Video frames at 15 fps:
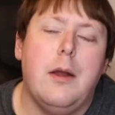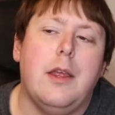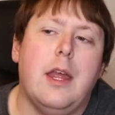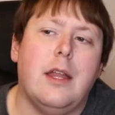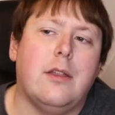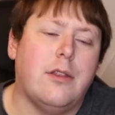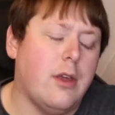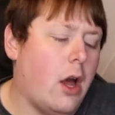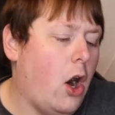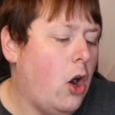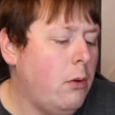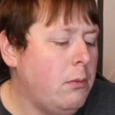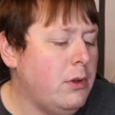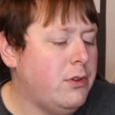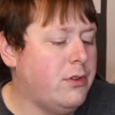It's
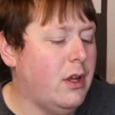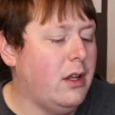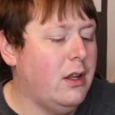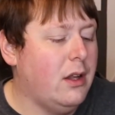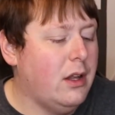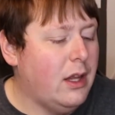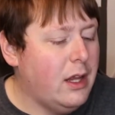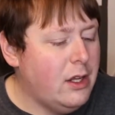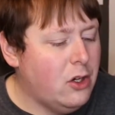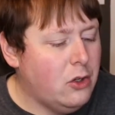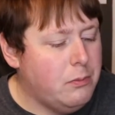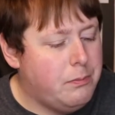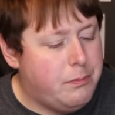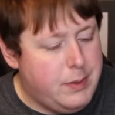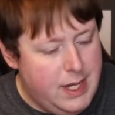almost a
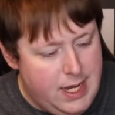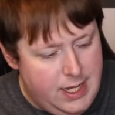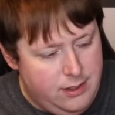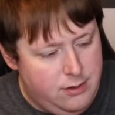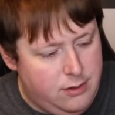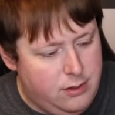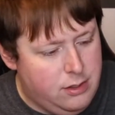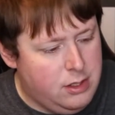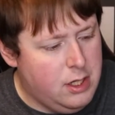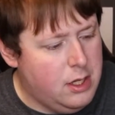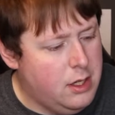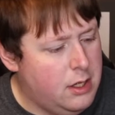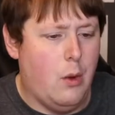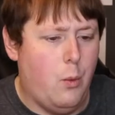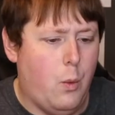little bit,
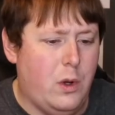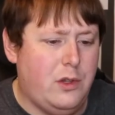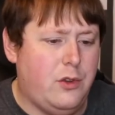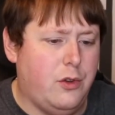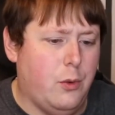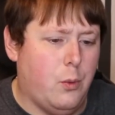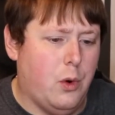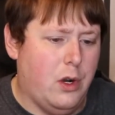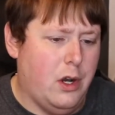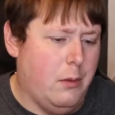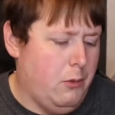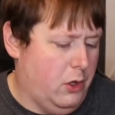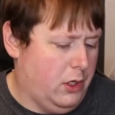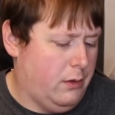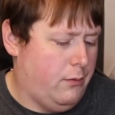what's the word
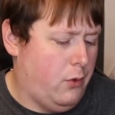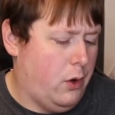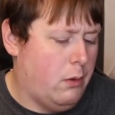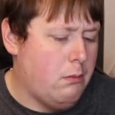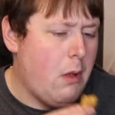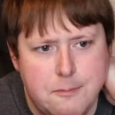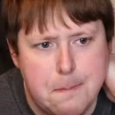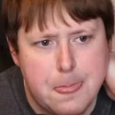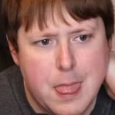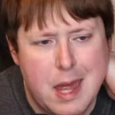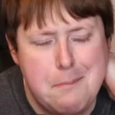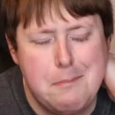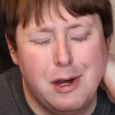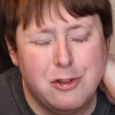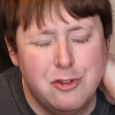I'm looking for?
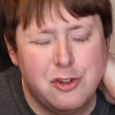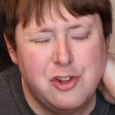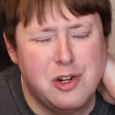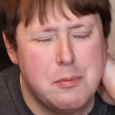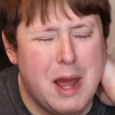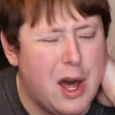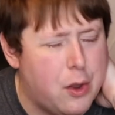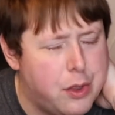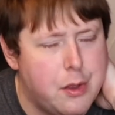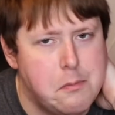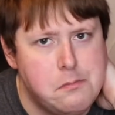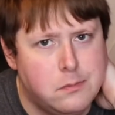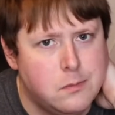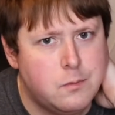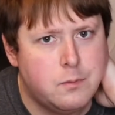It melts in your mouth.
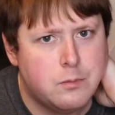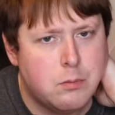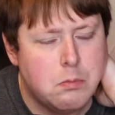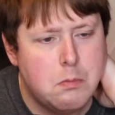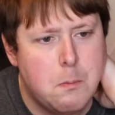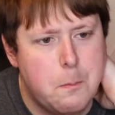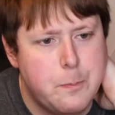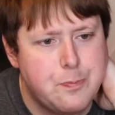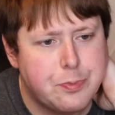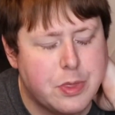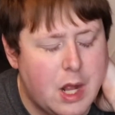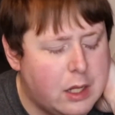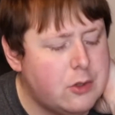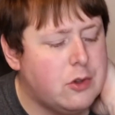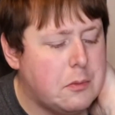
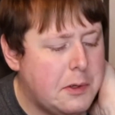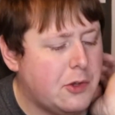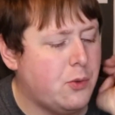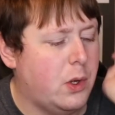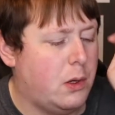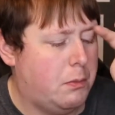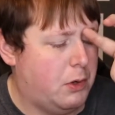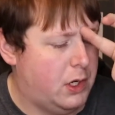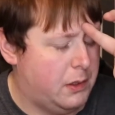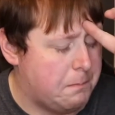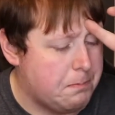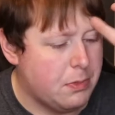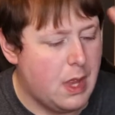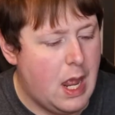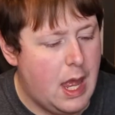That's the best way to put it.
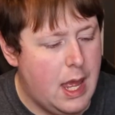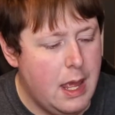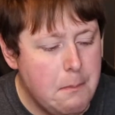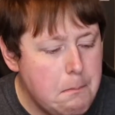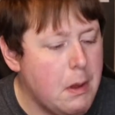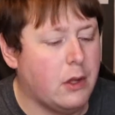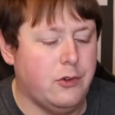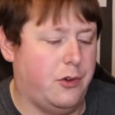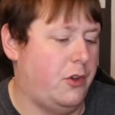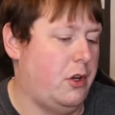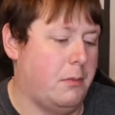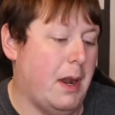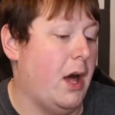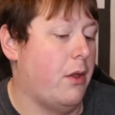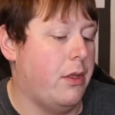It melts in
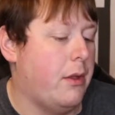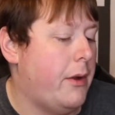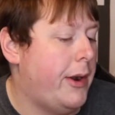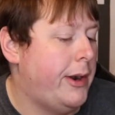your mouth.